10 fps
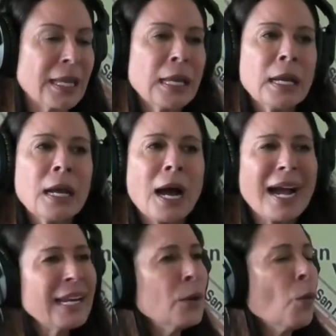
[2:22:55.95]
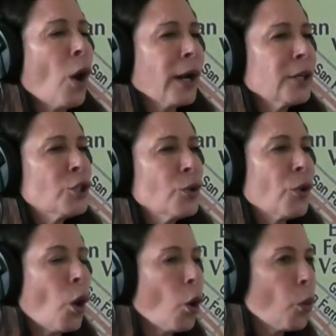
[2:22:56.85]
I didn't want to do
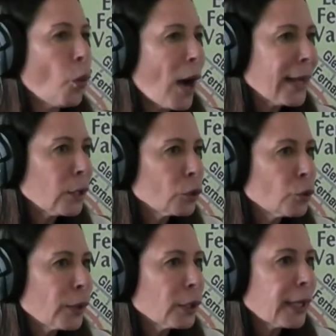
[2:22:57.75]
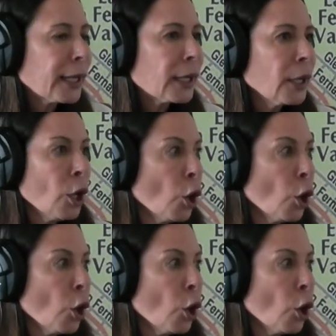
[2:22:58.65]
the whole wild where like,